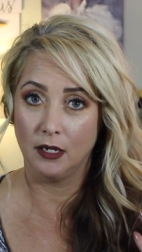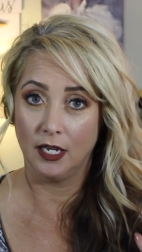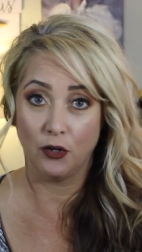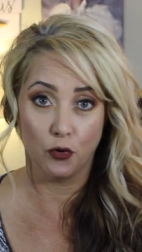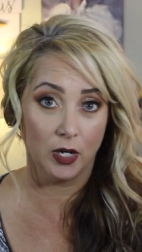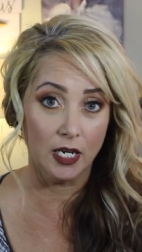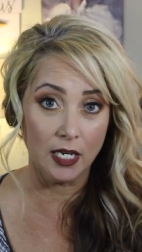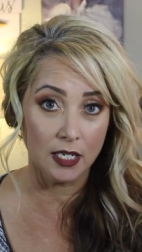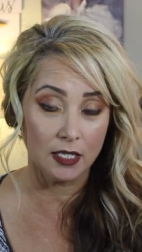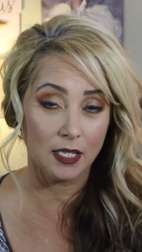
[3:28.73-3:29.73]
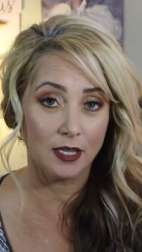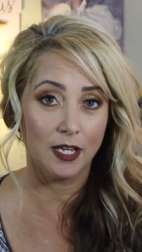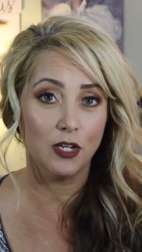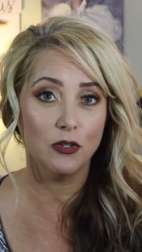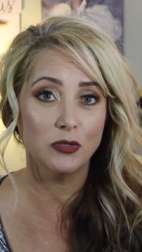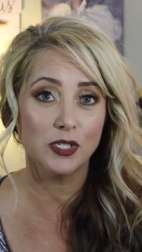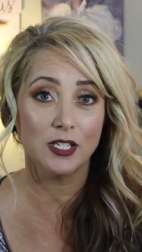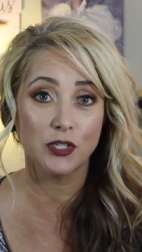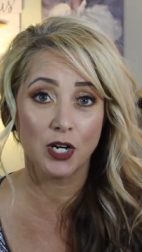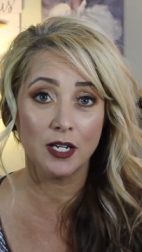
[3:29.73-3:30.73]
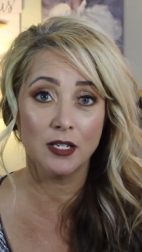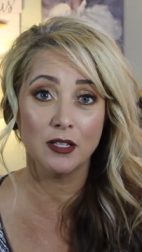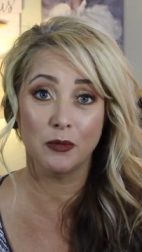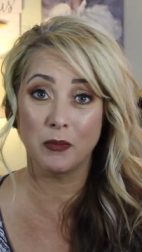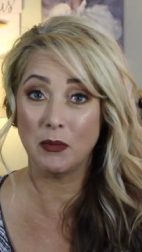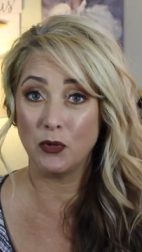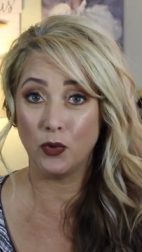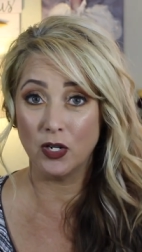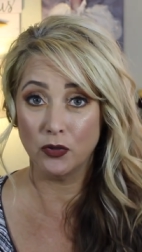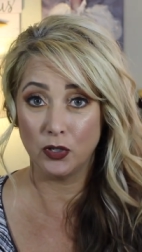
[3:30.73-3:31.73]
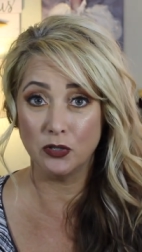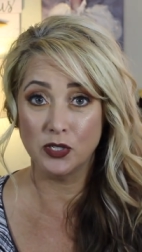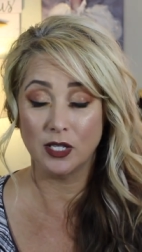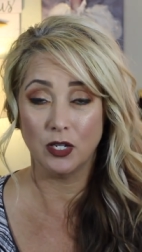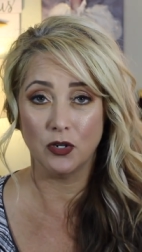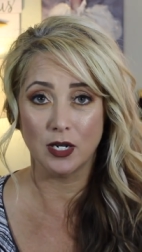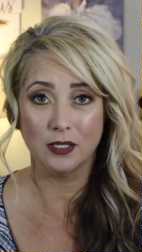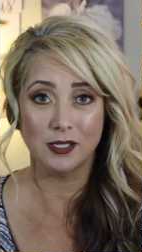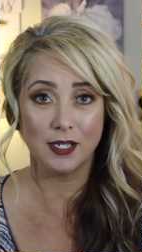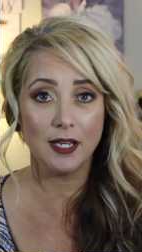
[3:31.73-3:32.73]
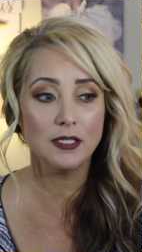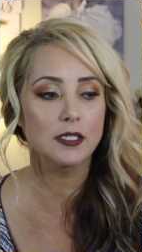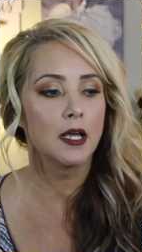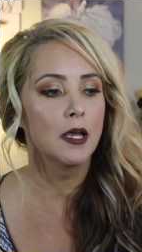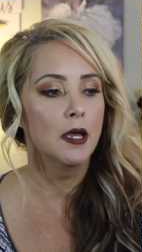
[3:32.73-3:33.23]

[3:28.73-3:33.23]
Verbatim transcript: ingredient that they use in China that maybe we don't use in the United States